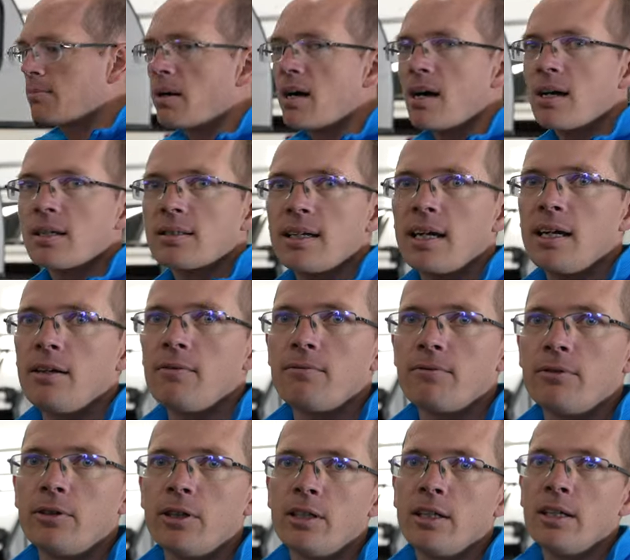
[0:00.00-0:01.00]
box, eight
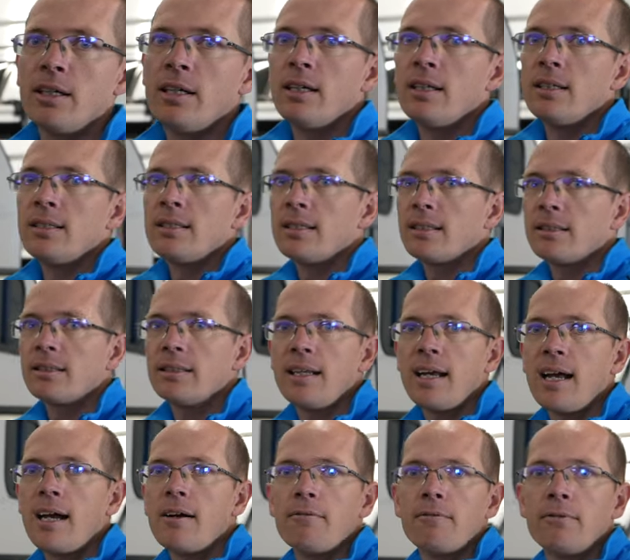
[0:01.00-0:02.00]
foot, six and
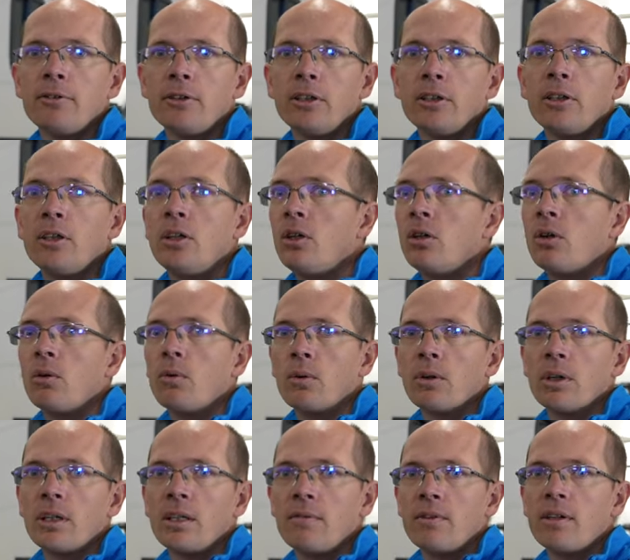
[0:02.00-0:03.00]
a half foot,
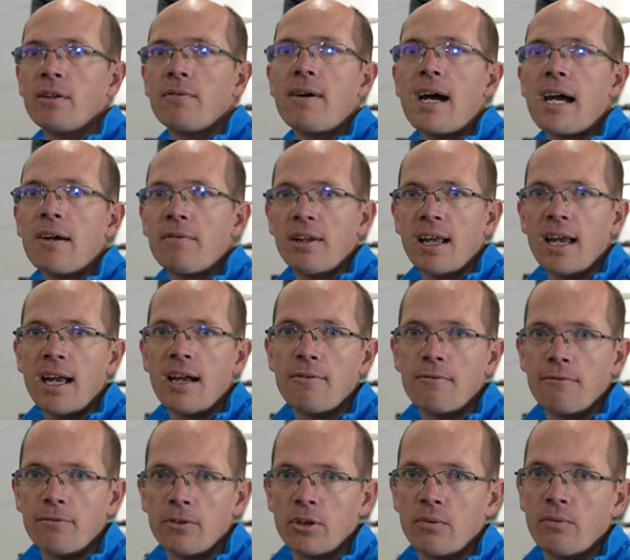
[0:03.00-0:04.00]
or even a five and a half
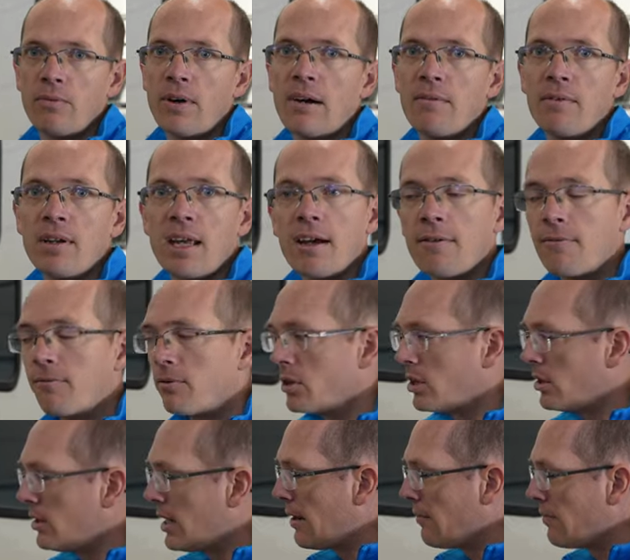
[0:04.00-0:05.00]
foot, five and a half
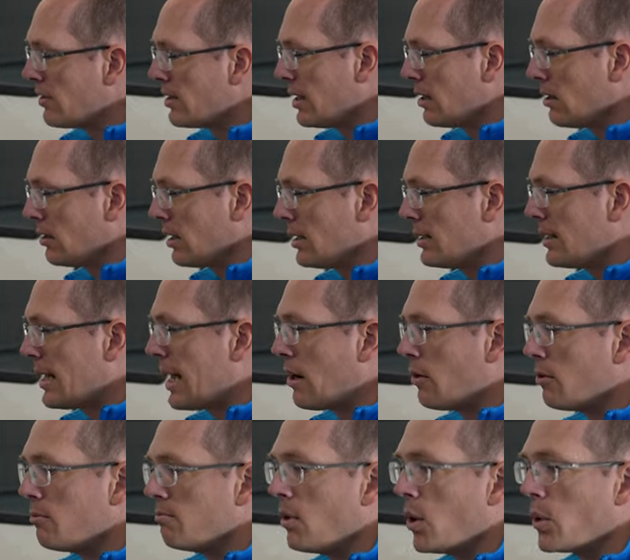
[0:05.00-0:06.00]
foot, you'd have the tailgate
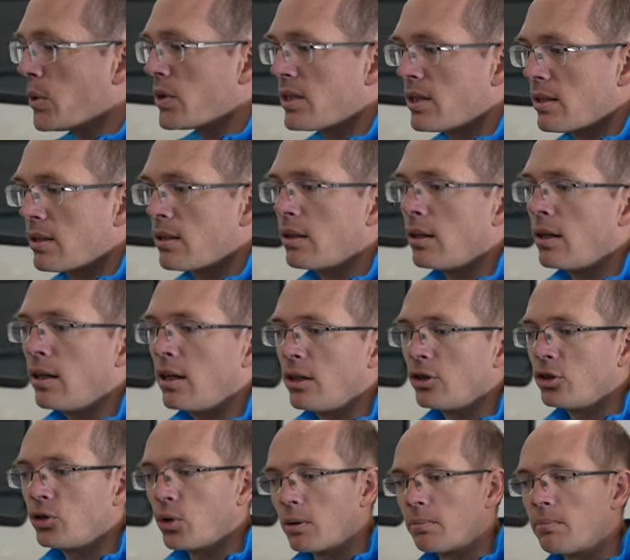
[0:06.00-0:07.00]
down. Most uh,
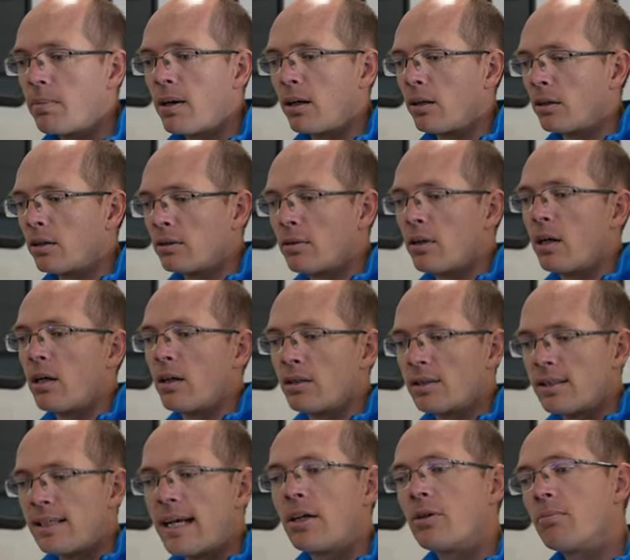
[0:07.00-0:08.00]
short bar or
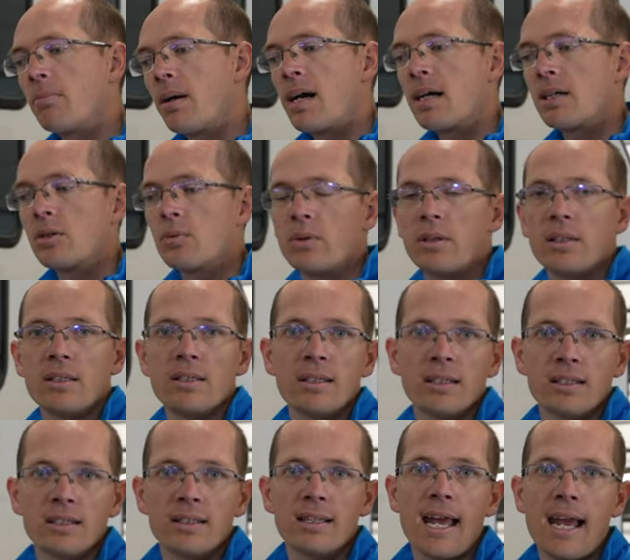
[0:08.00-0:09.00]
standard box with the
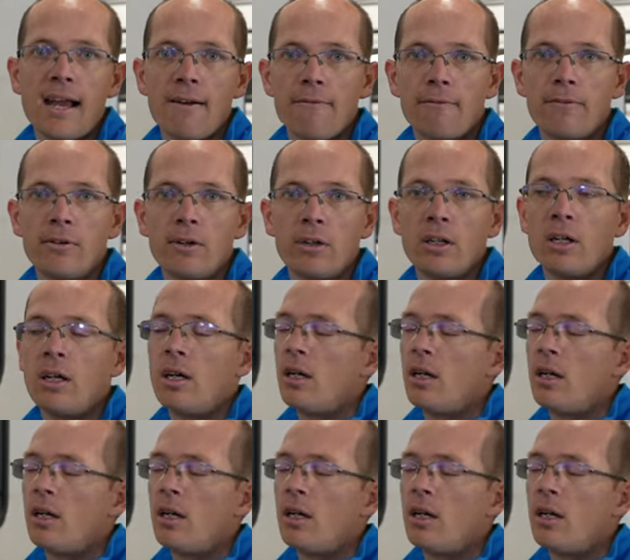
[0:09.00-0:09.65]
six and a half foot,